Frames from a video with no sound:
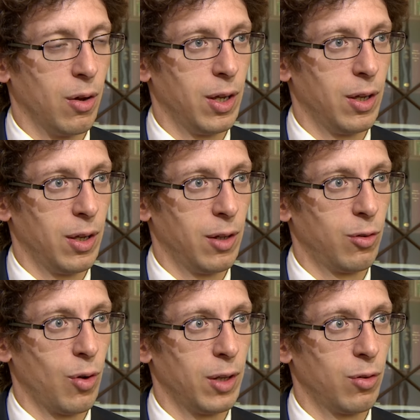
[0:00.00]
it's
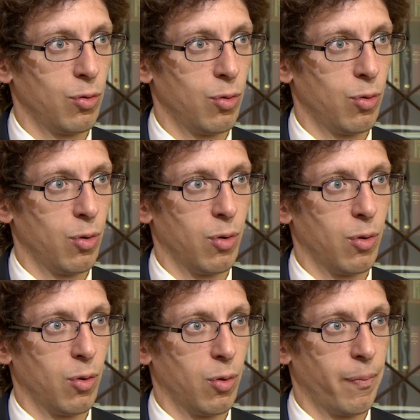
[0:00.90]
going
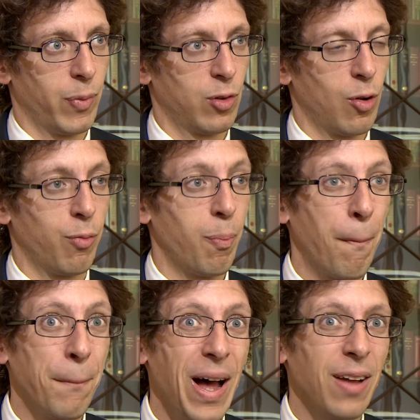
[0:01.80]
to
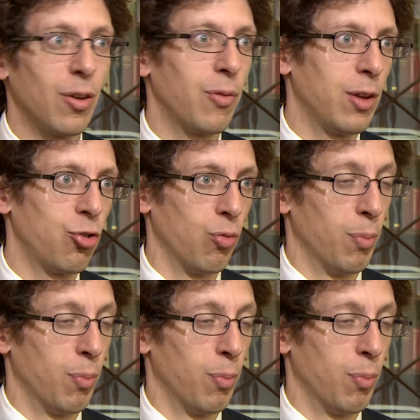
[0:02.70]
solve part of the issue,